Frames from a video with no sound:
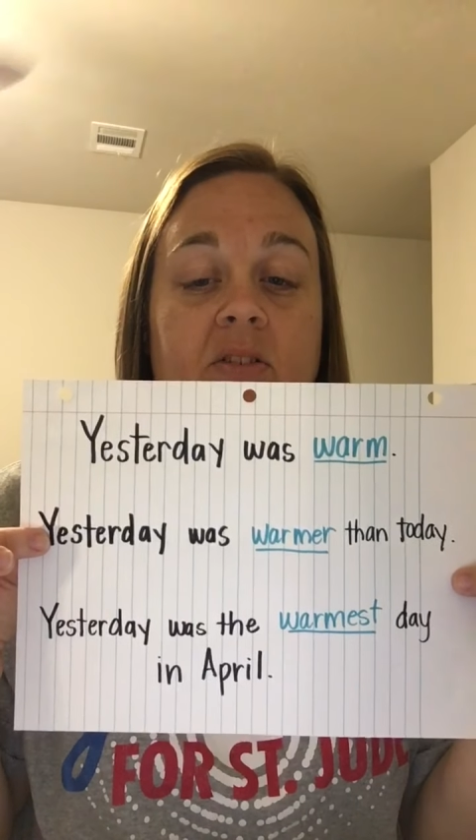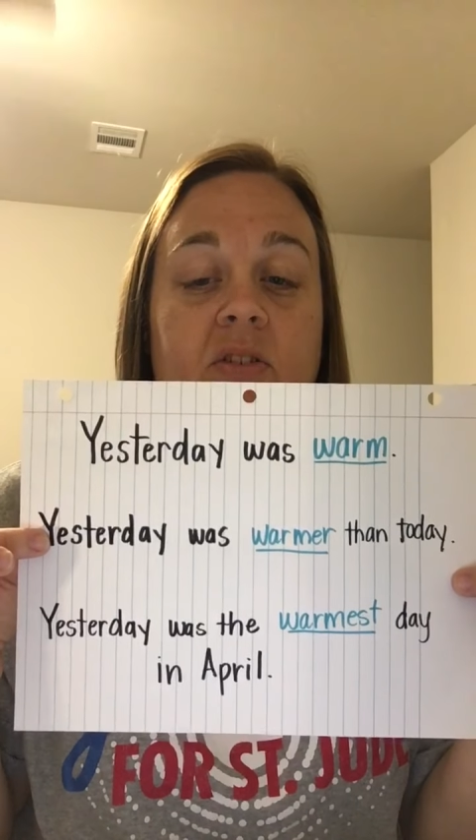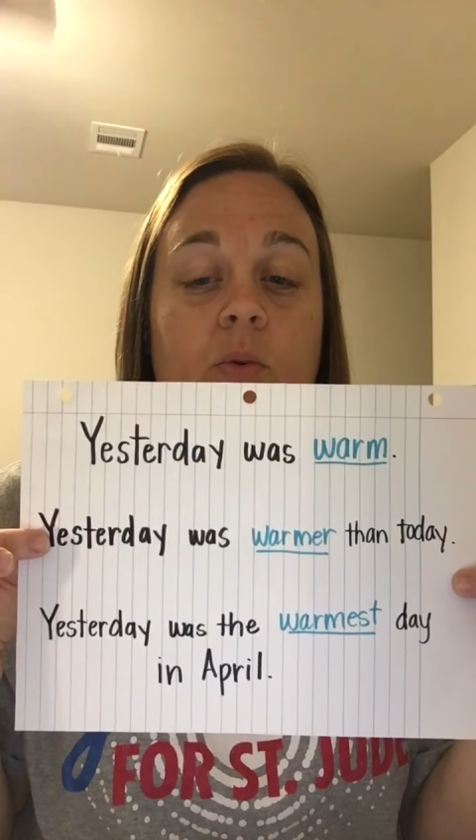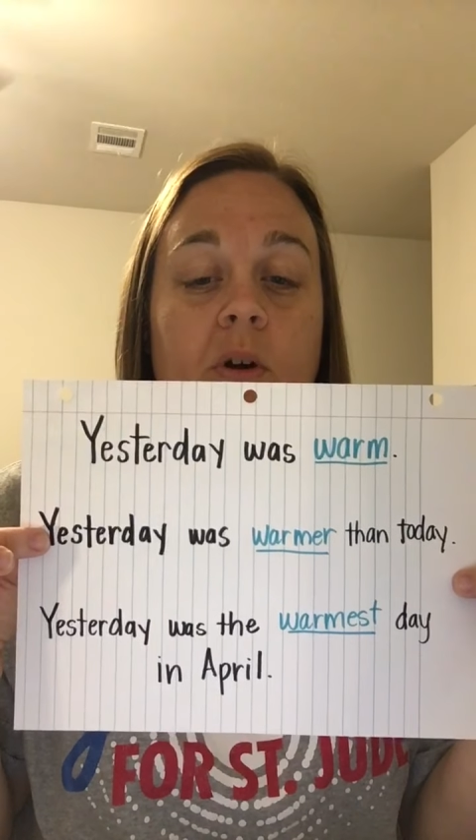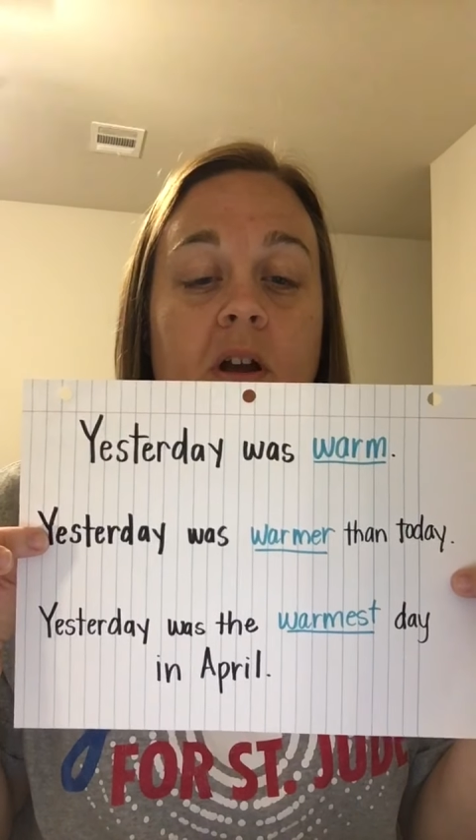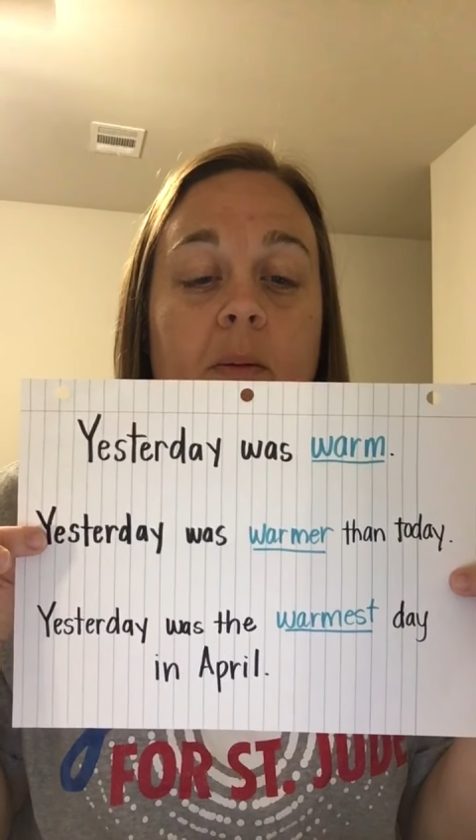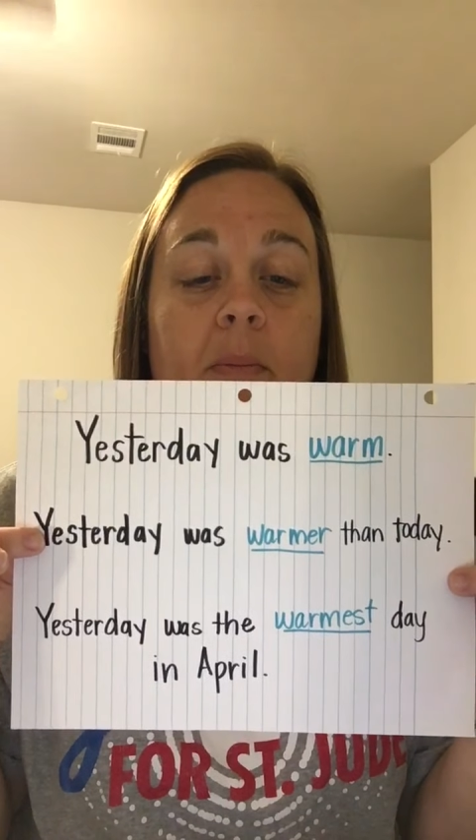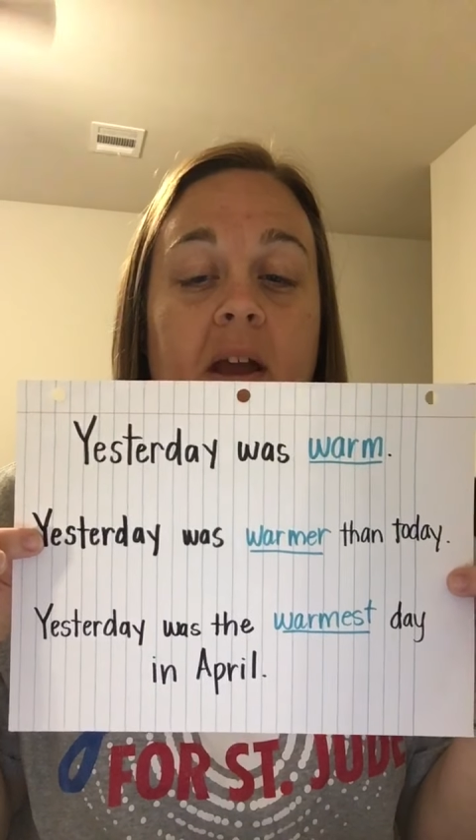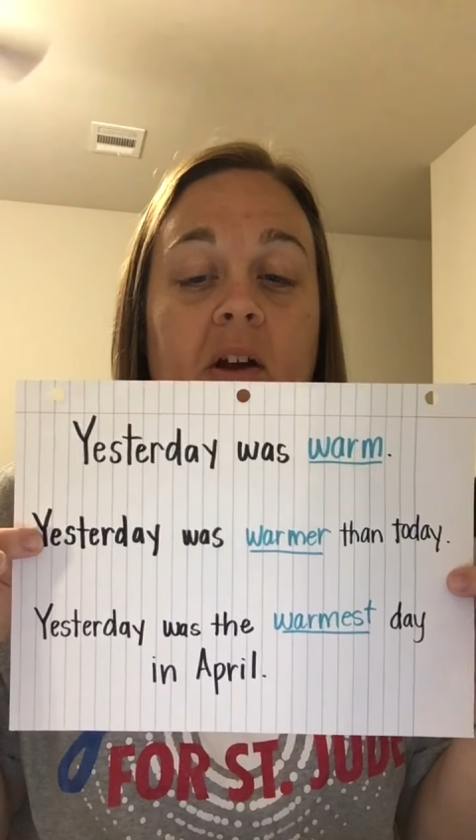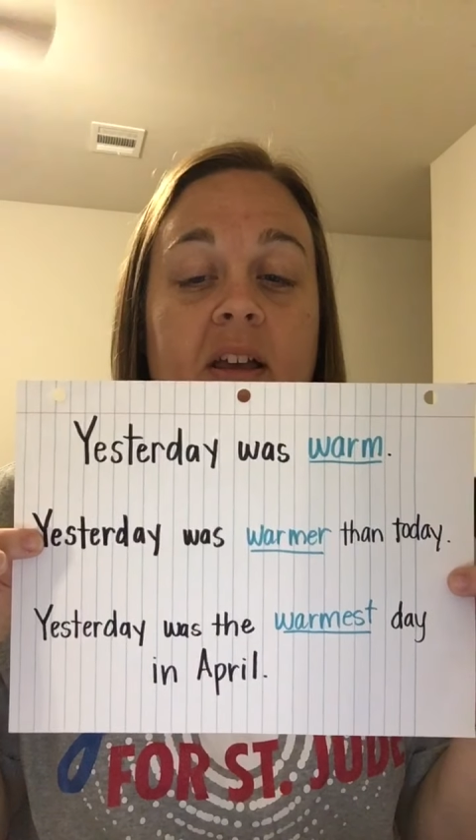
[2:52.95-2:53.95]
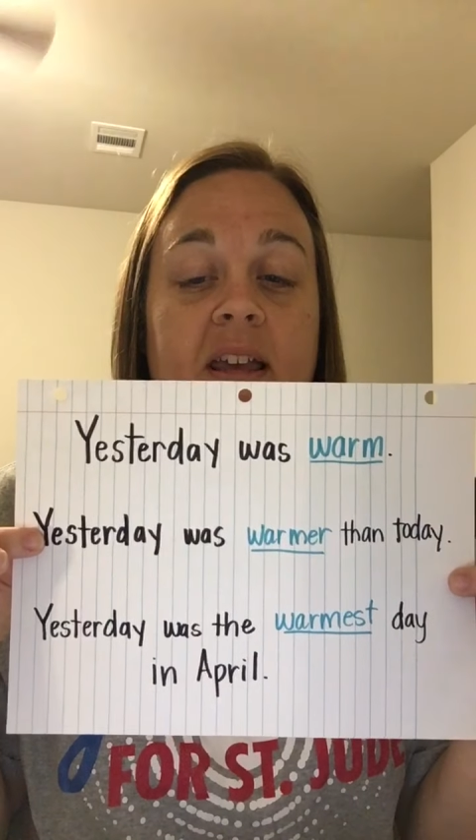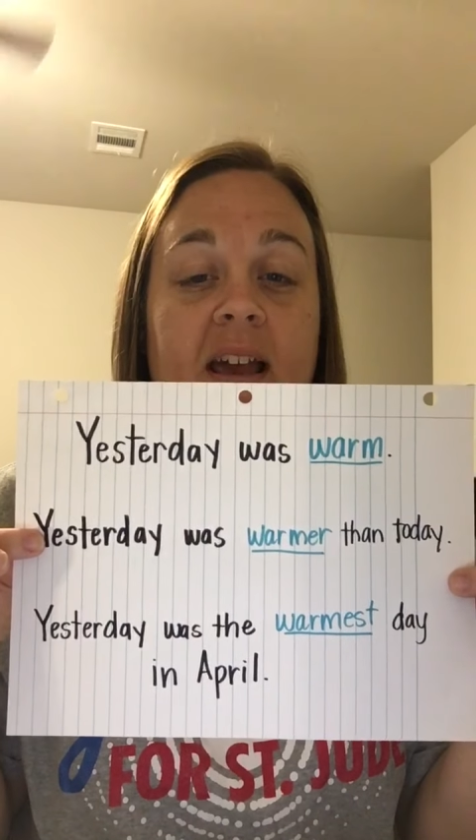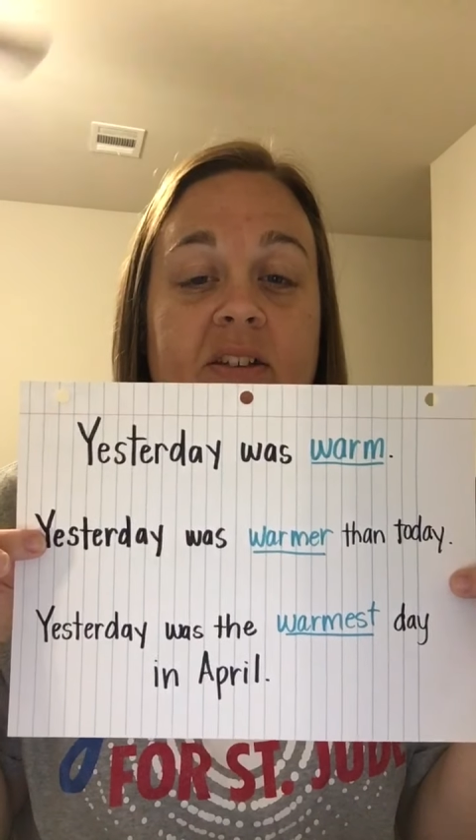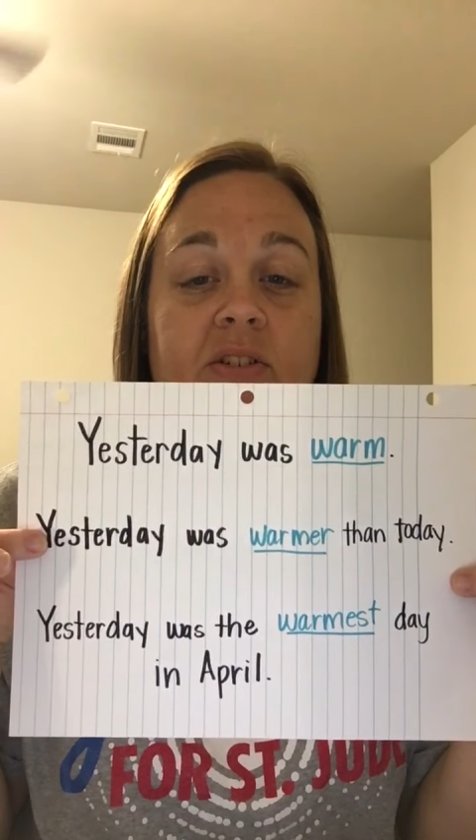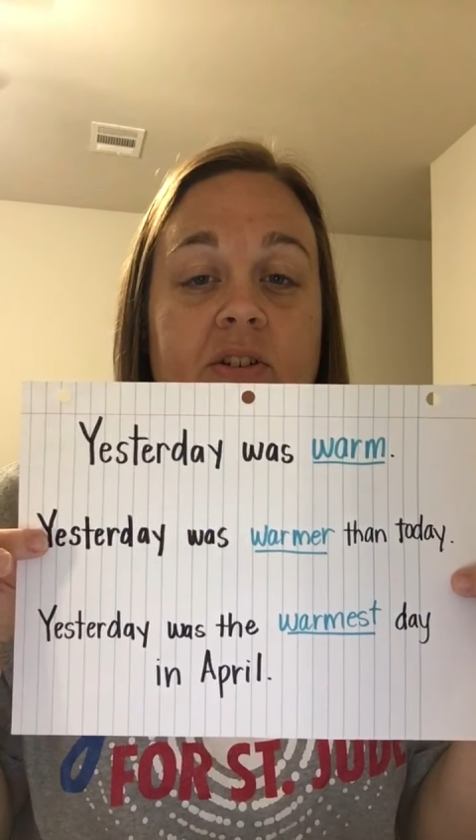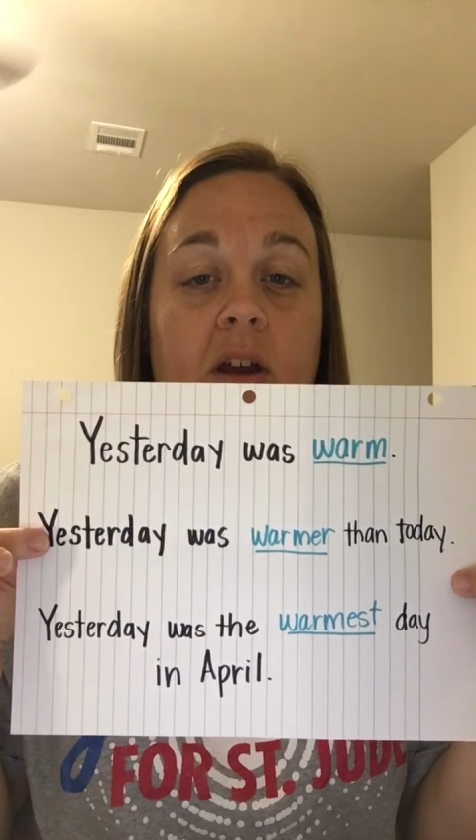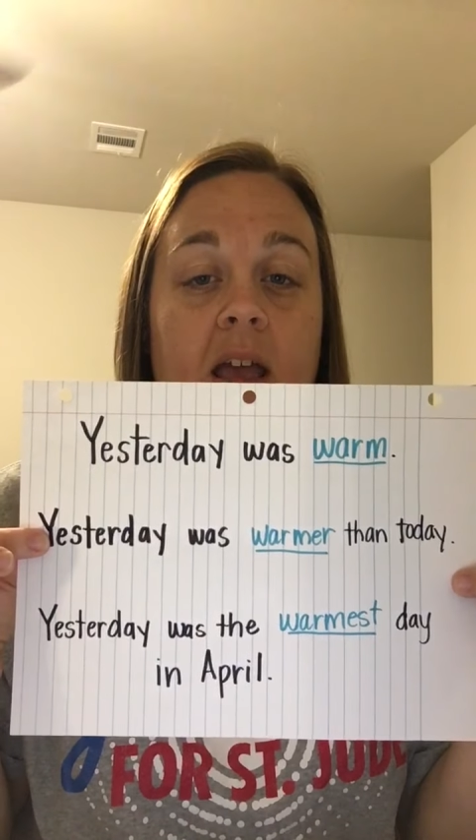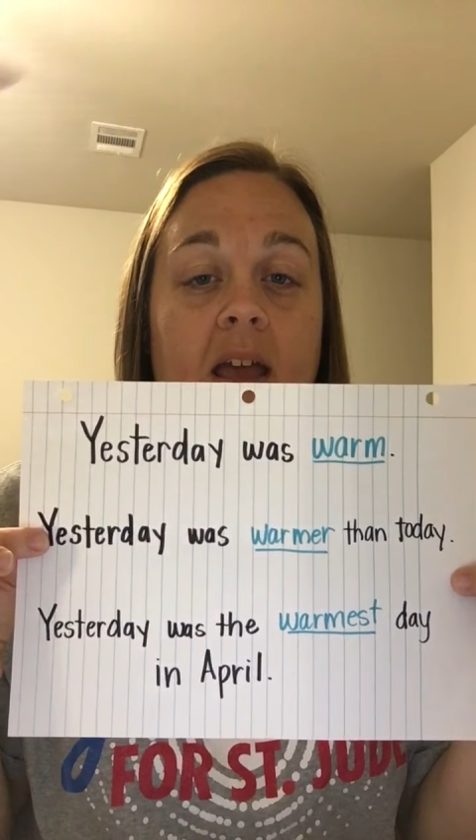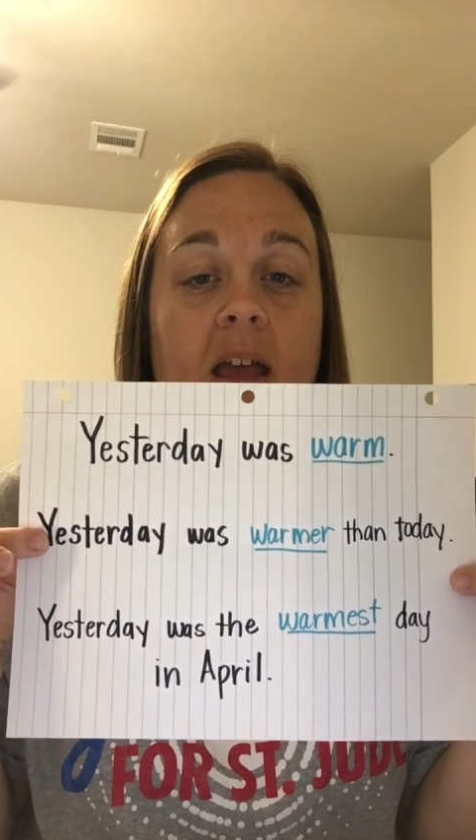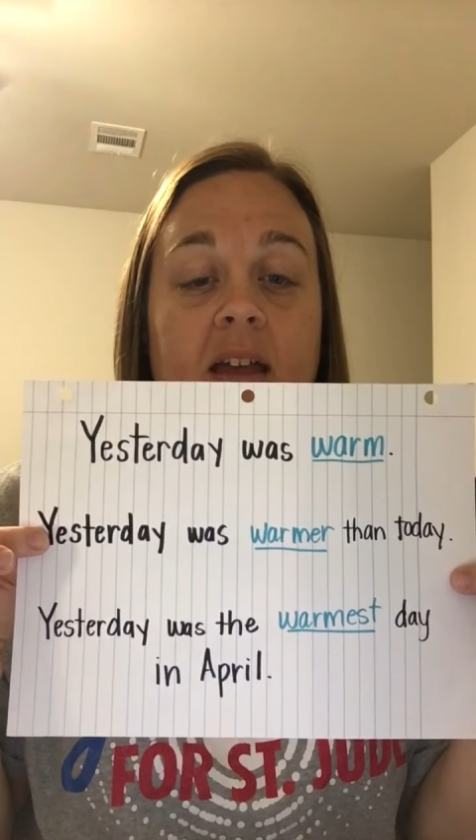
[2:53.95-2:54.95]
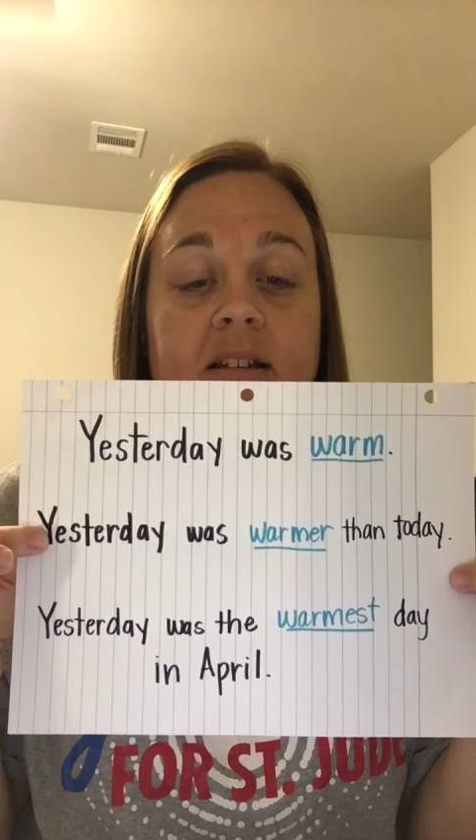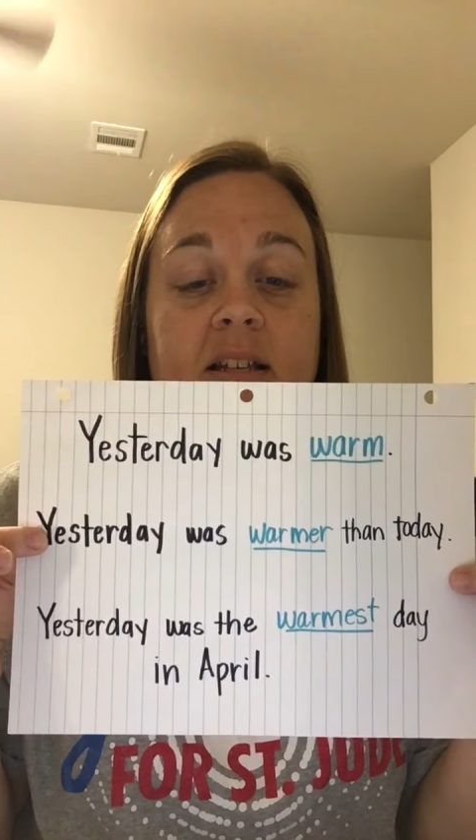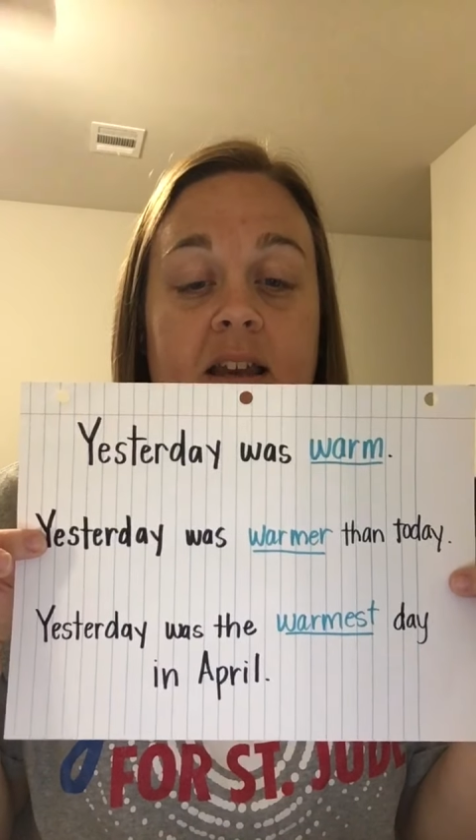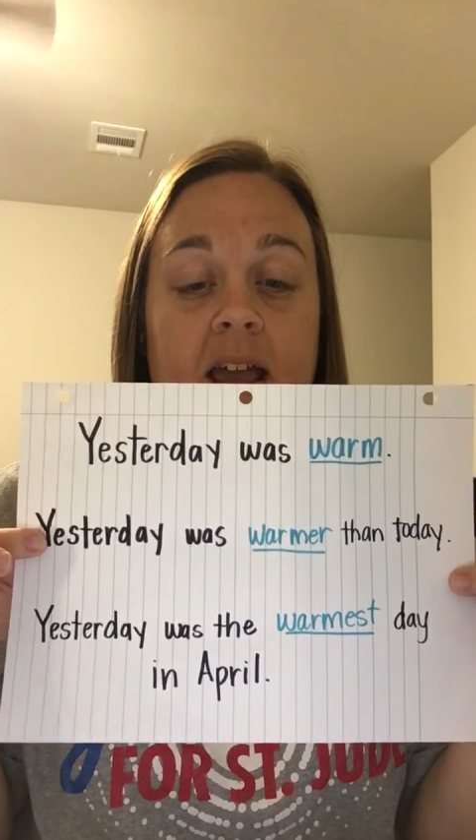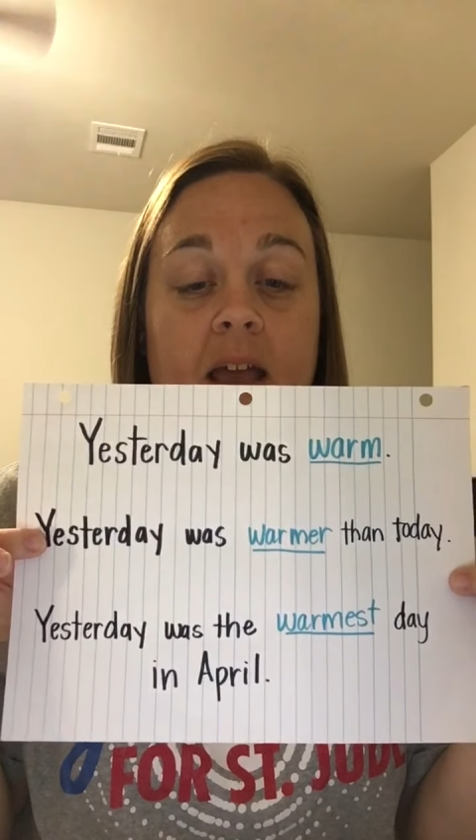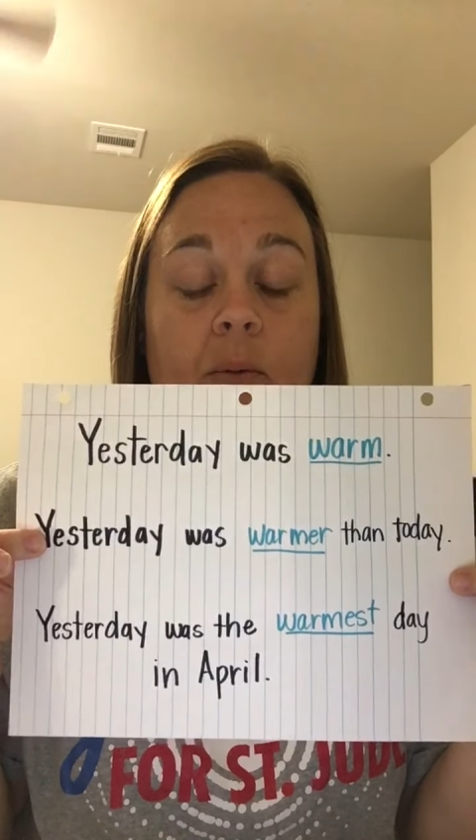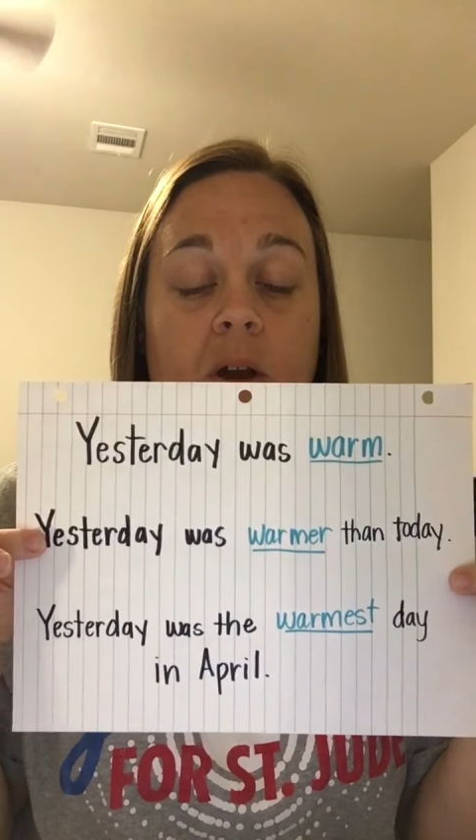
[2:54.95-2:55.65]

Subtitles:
So we're comparing yesterday and today.